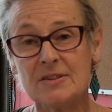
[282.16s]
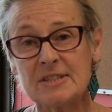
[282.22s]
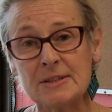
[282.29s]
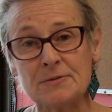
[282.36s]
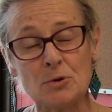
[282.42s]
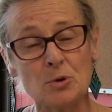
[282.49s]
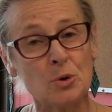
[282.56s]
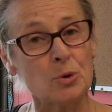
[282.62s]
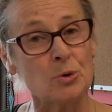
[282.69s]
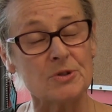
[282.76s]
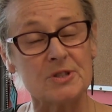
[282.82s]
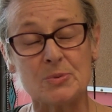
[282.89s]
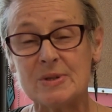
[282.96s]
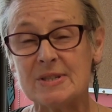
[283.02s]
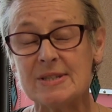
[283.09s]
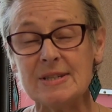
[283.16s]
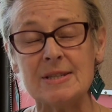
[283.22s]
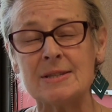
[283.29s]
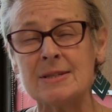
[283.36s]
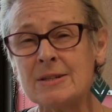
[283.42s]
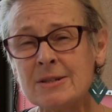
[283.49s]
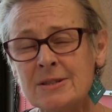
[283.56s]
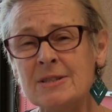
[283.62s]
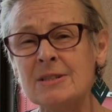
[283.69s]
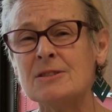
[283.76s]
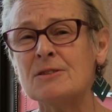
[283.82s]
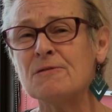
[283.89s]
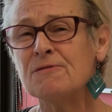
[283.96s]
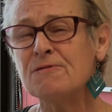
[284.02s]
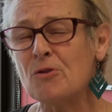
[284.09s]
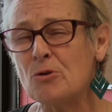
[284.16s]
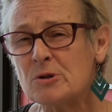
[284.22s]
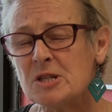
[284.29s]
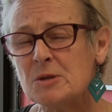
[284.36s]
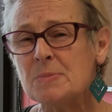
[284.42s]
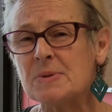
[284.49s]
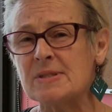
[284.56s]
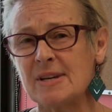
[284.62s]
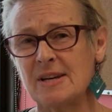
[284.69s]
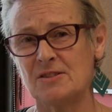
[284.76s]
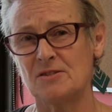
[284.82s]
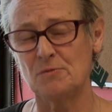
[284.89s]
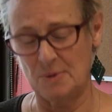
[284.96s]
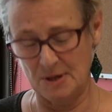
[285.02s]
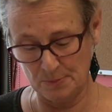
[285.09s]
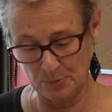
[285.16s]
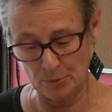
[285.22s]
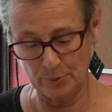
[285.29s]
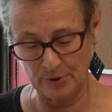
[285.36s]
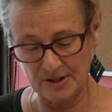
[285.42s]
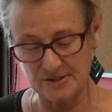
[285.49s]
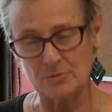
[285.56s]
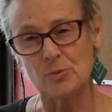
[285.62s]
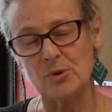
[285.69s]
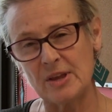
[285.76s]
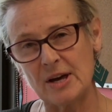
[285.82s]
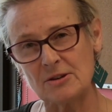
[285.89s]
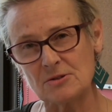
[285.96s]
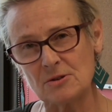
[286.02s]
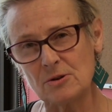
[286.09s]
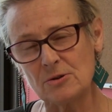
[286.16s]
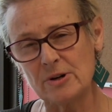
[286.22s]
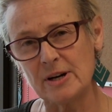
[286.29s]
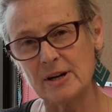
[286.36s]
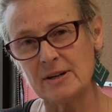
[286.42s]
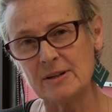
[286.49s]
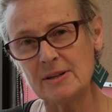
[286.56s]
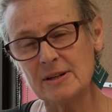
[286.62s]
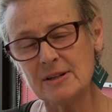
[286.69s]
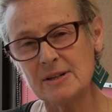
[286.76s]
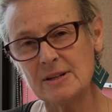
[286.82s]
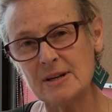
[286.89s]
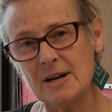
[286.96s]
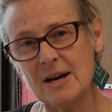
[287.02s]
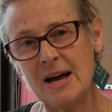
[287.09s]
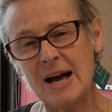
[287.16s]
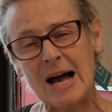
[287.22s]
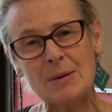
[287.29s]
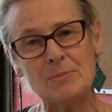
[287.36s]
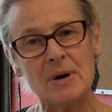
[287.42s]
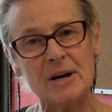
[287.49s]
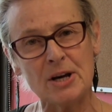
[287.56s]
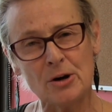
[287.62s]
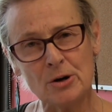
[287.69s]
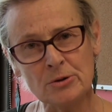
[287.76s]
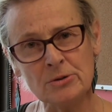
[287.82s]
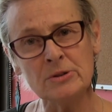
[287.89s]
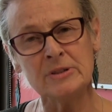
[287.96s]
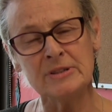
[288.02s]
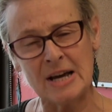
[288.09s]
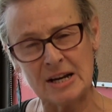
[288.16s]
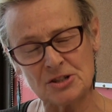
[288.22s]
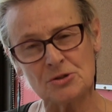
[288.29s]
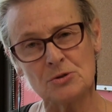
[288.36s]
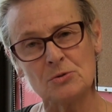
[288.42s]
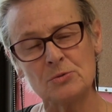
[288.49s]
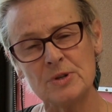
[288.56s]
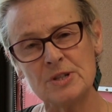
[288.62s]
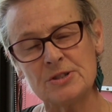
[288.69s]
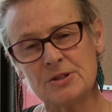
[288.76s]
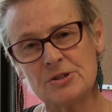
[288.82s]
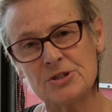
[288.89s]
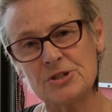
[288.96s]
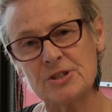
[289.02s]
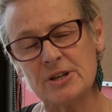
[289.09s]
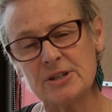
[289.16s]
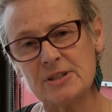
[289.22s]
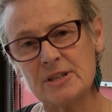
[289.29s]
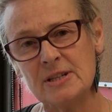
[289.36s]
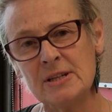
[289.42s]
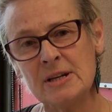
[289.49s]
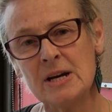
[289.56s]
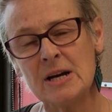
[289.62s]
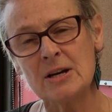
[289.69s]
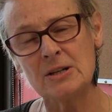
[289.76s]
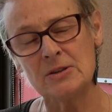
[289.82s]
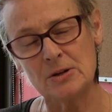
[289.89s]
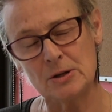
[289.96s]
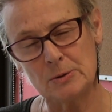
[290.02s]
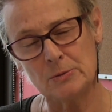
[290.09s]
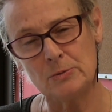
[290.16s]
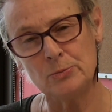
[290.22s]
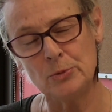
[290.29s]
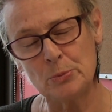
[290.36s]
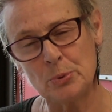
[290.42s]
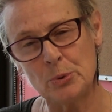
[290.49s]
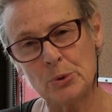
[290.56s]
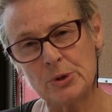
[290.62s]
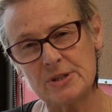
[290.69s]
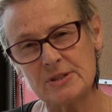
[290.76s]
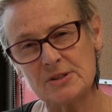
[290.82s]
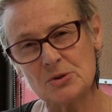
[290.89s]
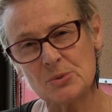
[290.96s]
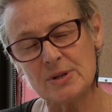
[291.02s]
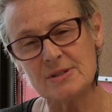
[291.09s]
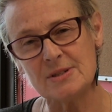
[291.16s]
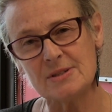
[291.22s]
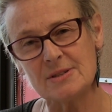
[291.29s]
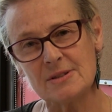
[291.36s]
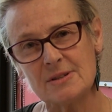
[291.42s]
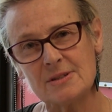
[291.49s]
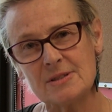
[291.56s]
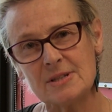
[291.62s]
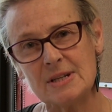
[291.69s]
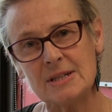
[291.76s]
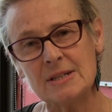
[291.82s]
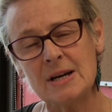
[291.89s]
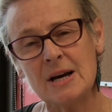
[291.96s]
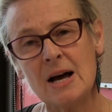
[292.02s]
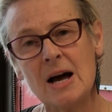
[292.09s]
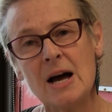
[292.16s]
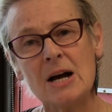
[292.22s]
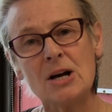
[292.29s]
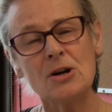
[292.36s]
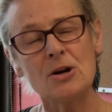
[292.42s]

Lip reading: In the civil courts, we see 30 to 40% of people present without a lawyer. And my own national research study that reported in 2013